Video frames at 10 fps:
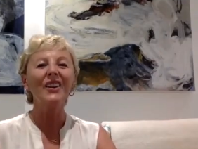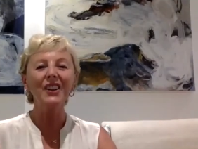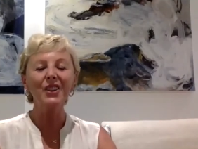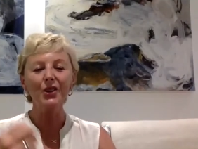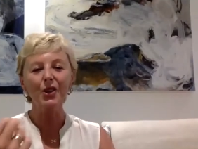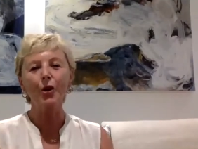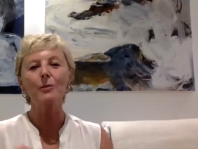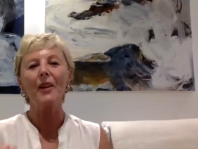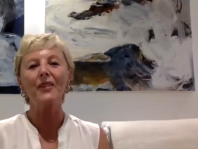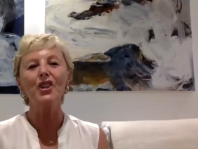you're talking about
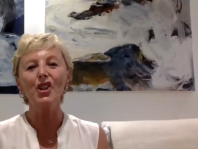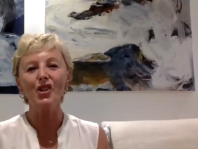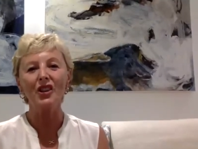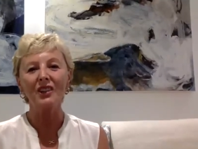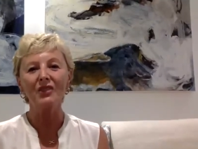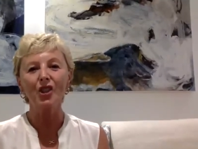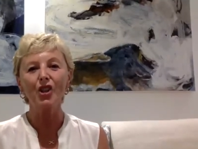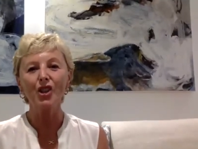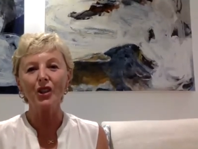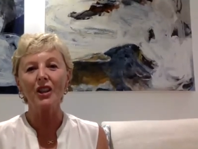the
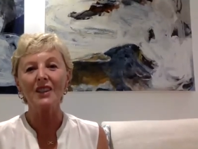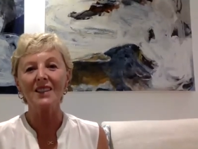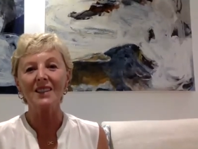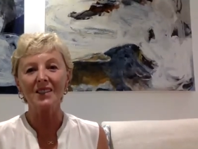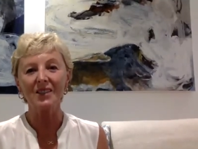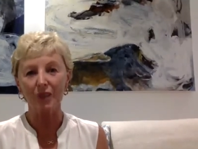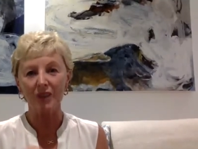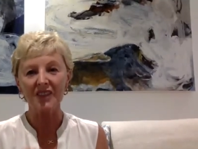nutrient sort of